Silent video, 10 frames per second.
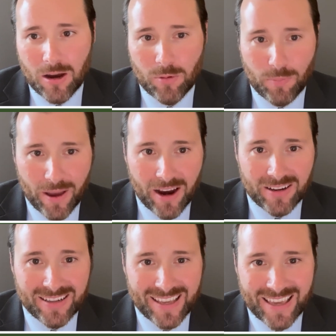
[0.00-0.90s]
prepared
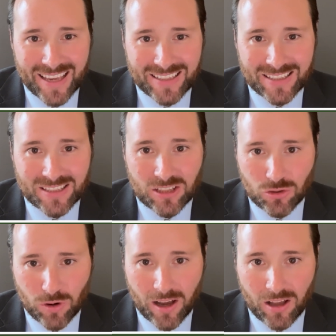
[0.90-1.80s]
to take cases to
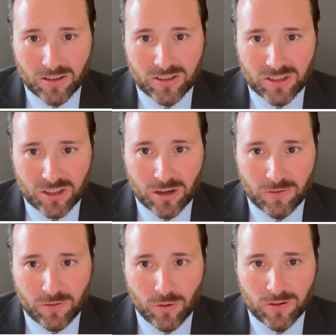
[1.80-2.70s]
trial to secure
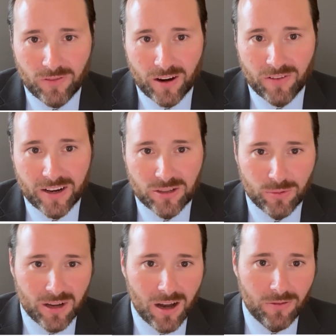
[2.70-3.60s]
full and fair financial
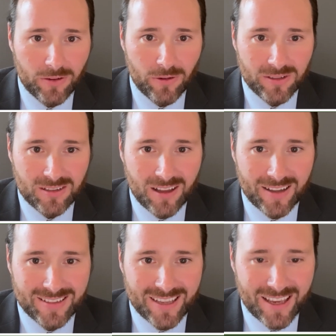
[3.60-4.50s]
recovery for his
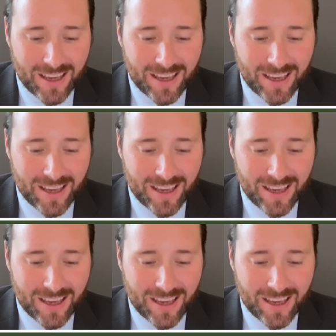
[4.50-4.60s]
clients.